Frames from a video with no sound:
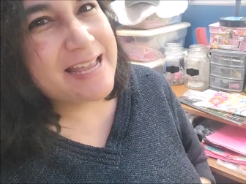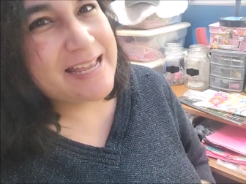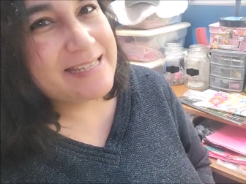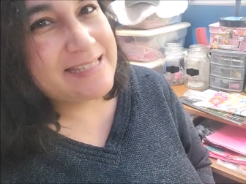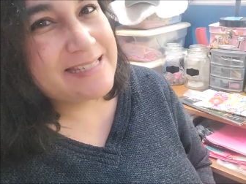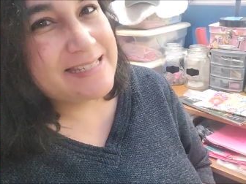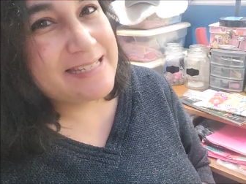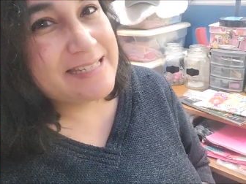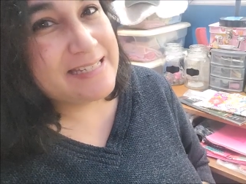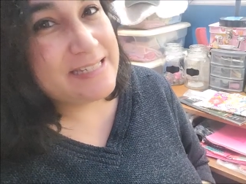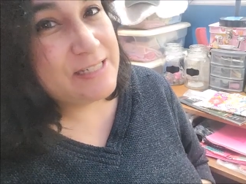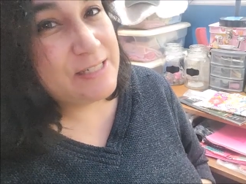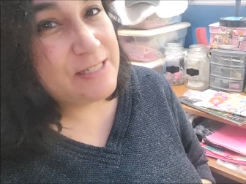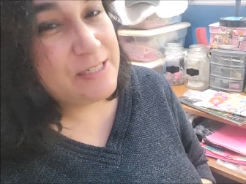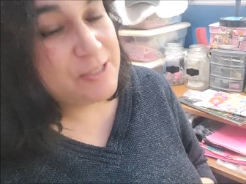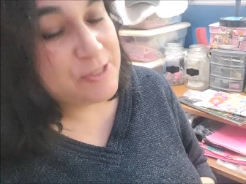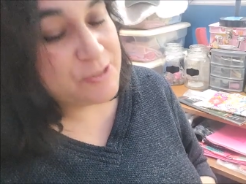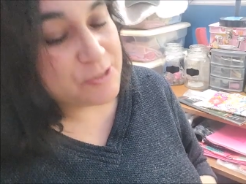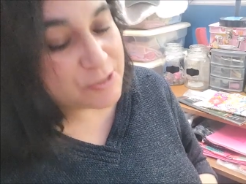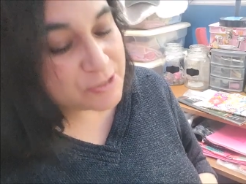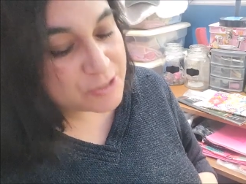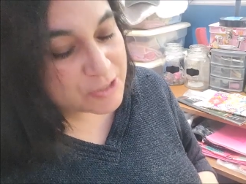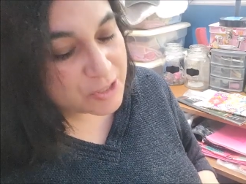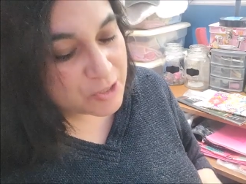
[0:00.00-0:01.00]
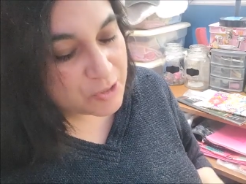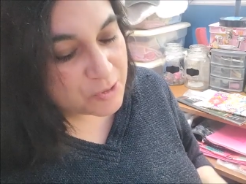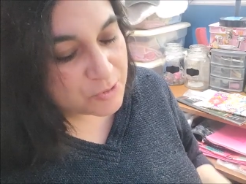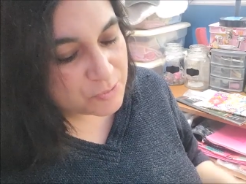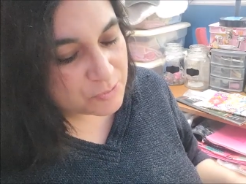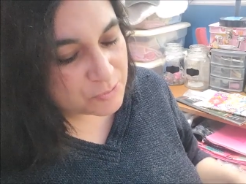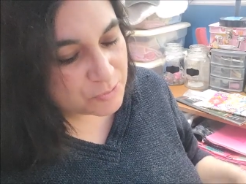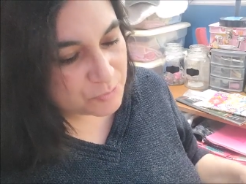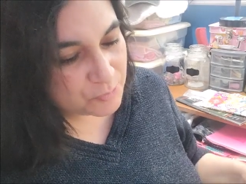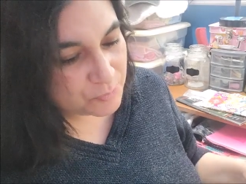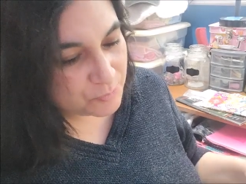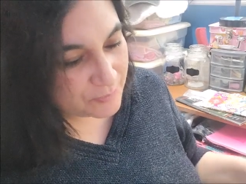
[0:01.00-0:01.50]
19 years
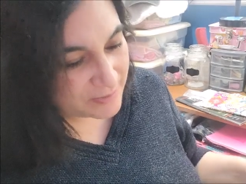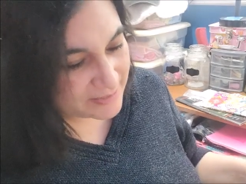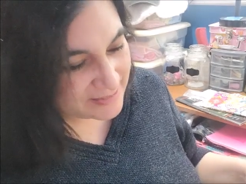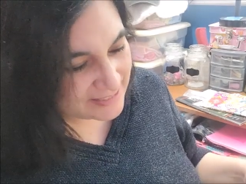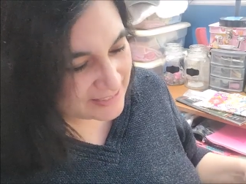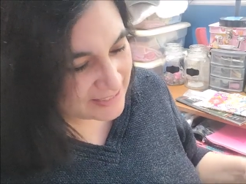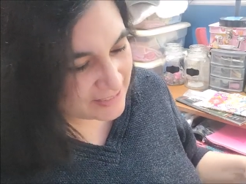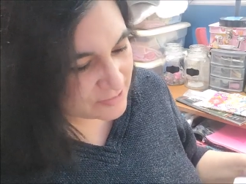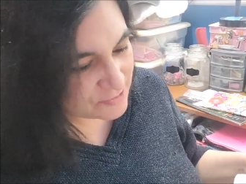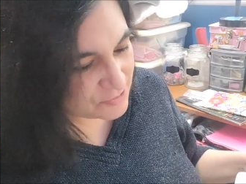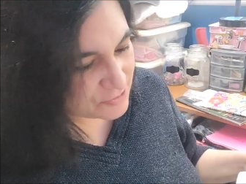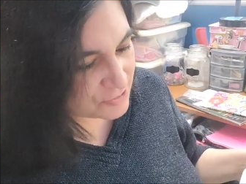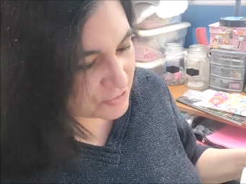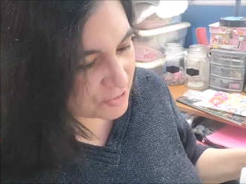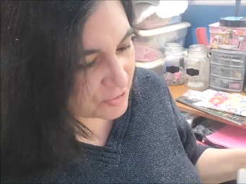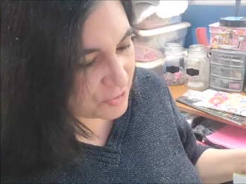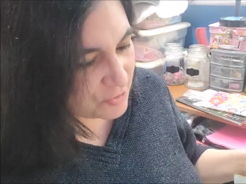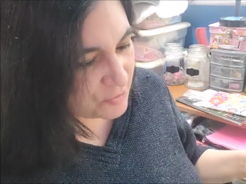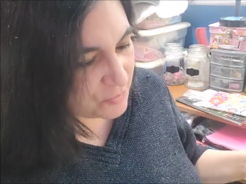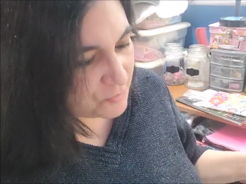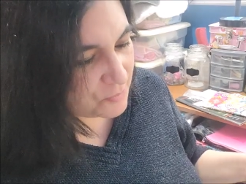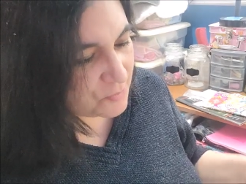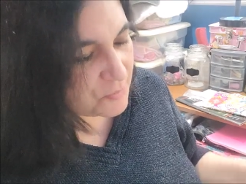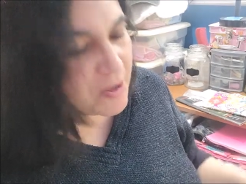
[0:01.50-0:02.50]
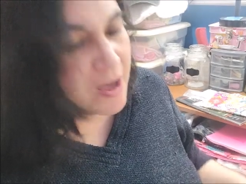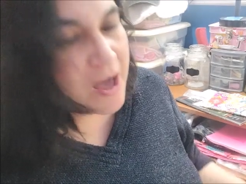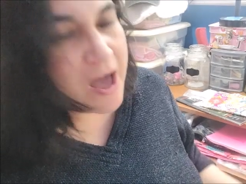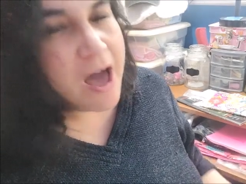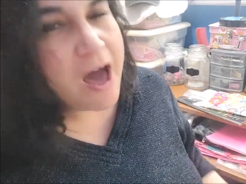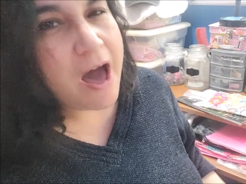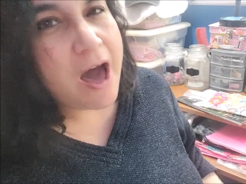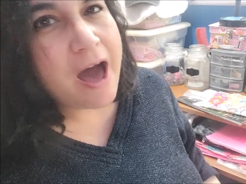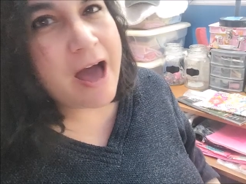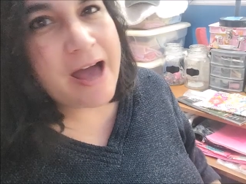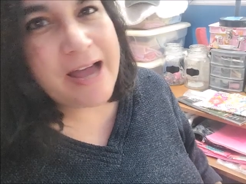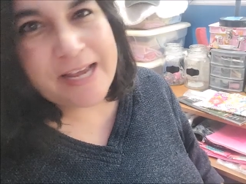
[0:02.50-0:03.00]
ago, 20 years ago,
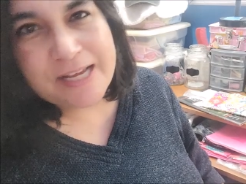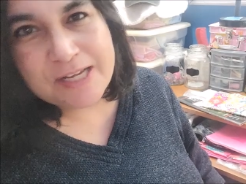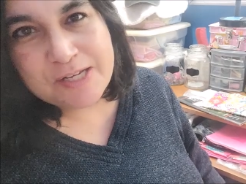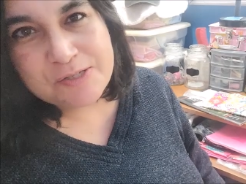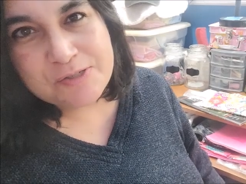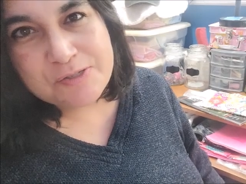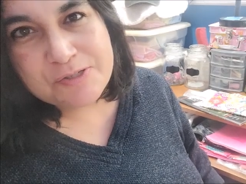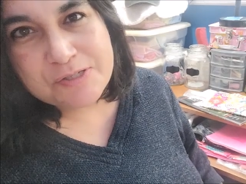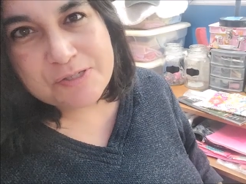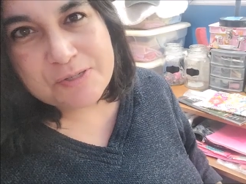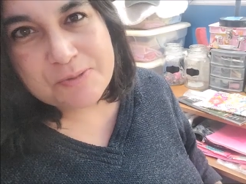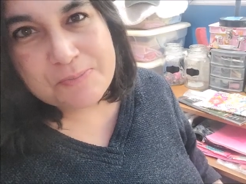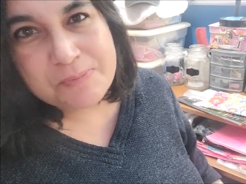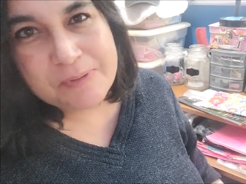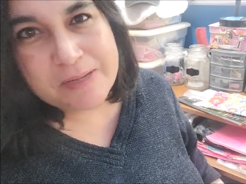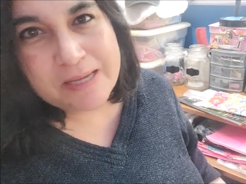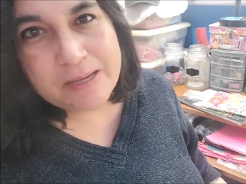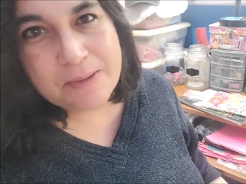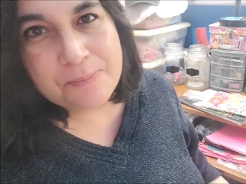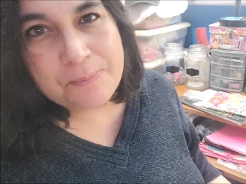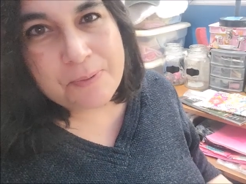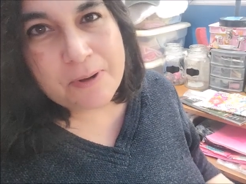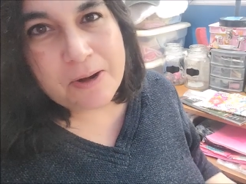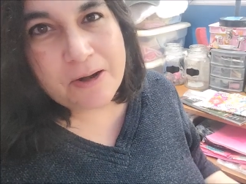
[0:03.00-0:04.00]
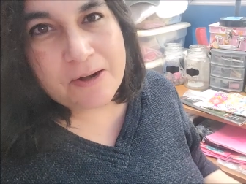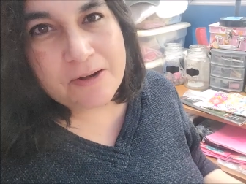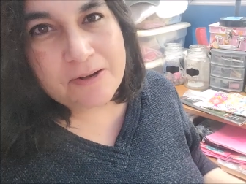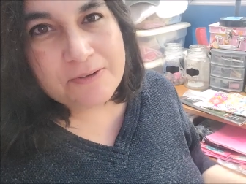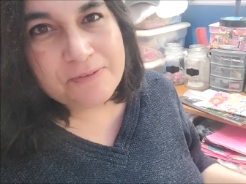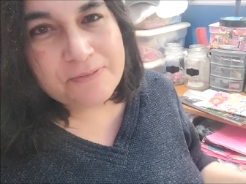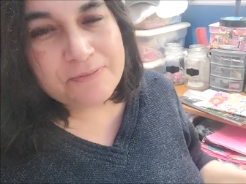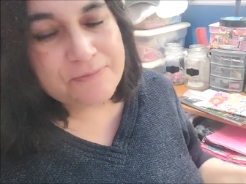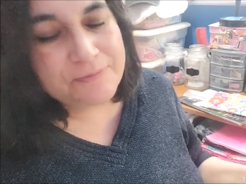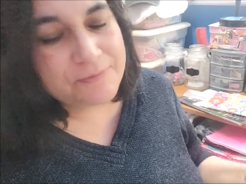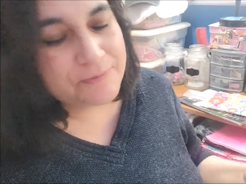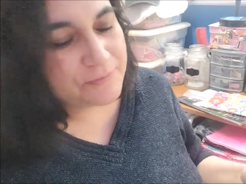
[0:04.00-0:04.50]
I used to be a part
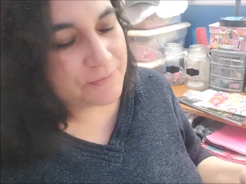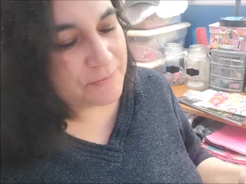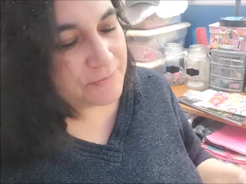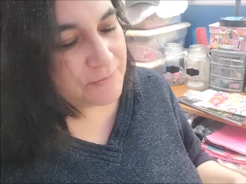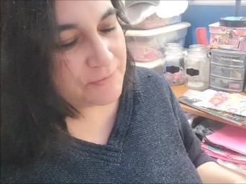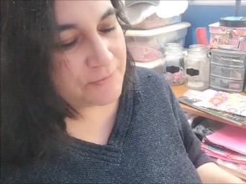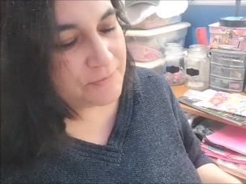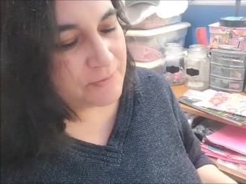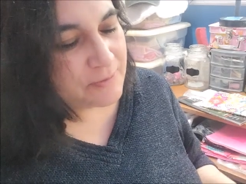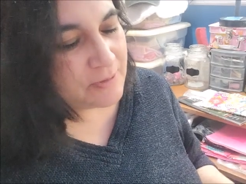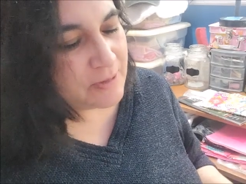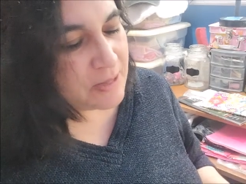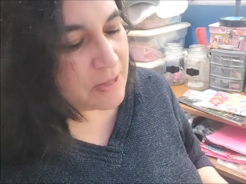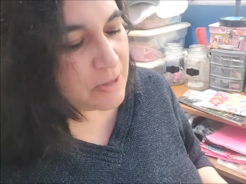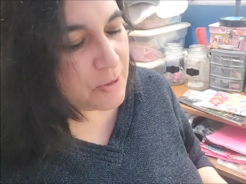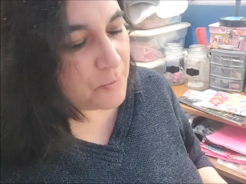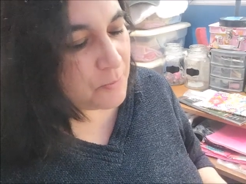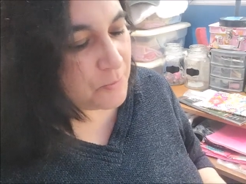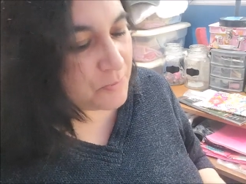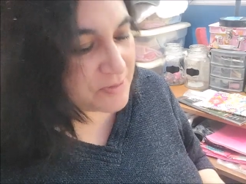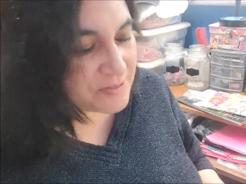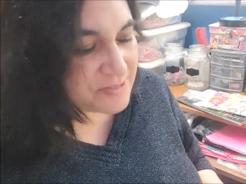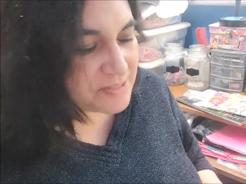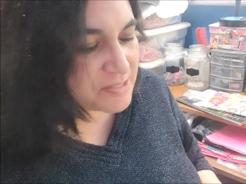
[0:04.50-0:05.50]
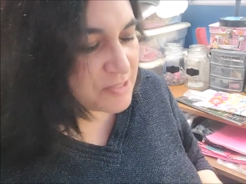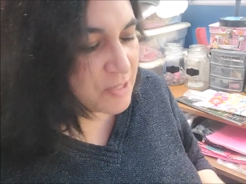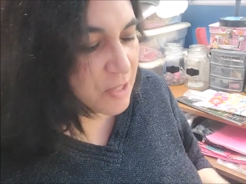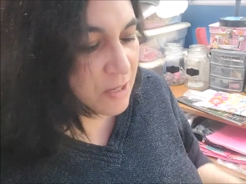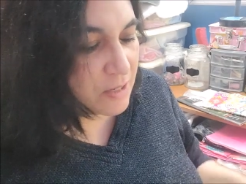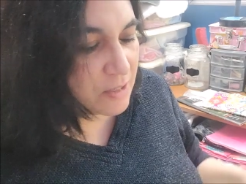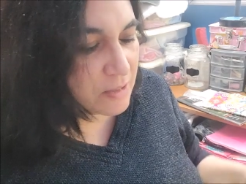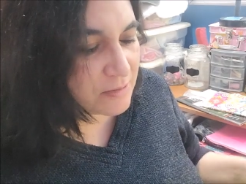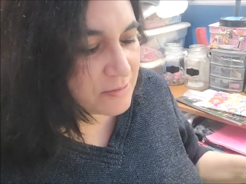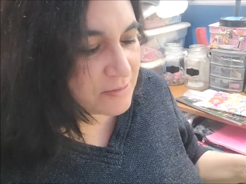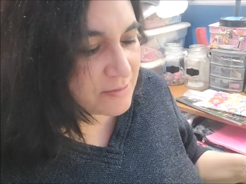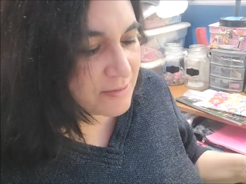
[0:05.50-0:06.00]
of what's
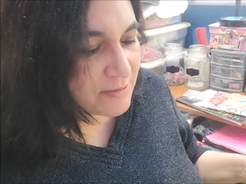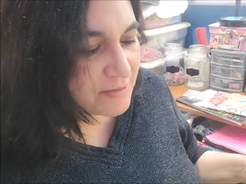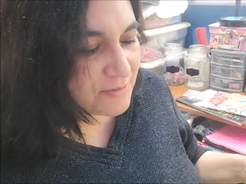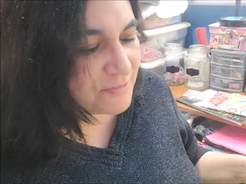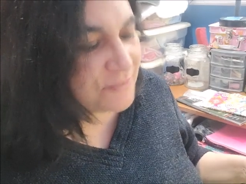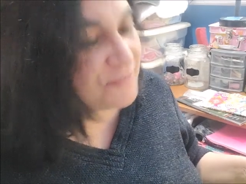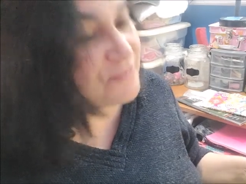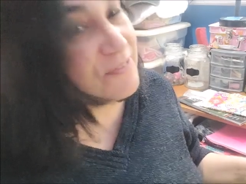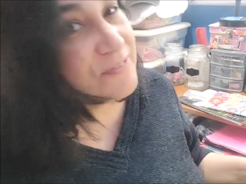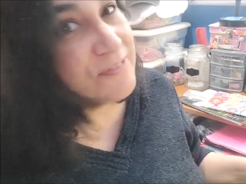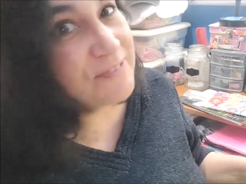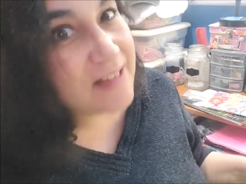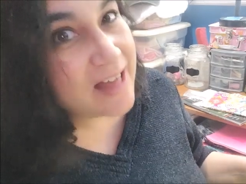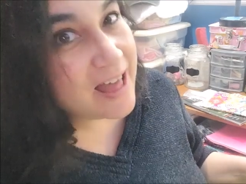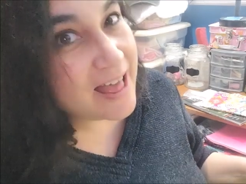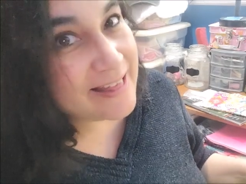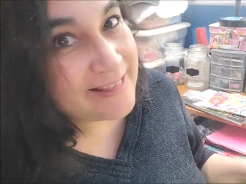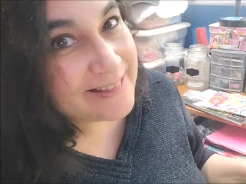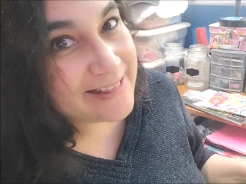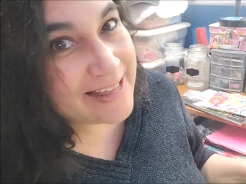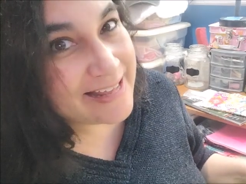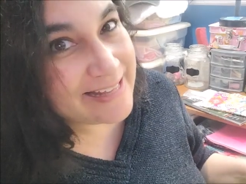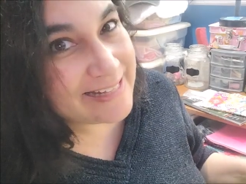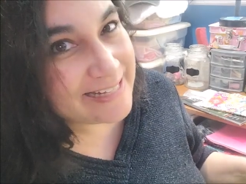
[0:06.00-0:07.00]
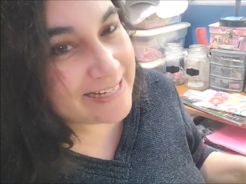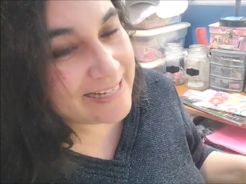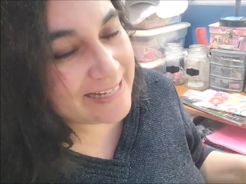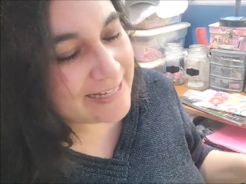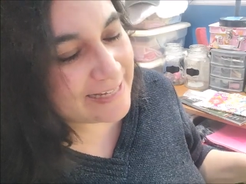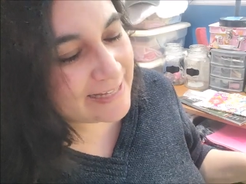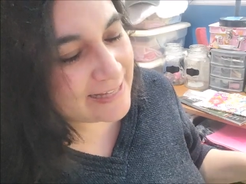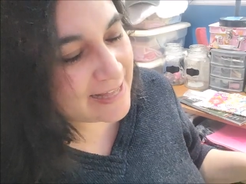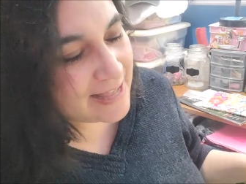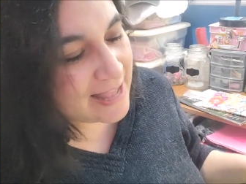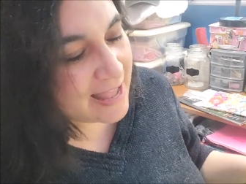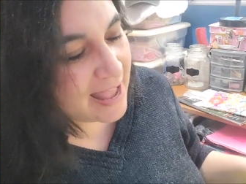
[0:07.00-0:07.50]
called Fly
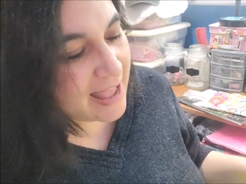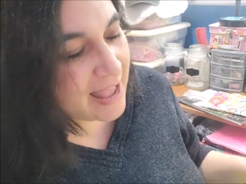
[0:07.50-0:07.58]
Lady.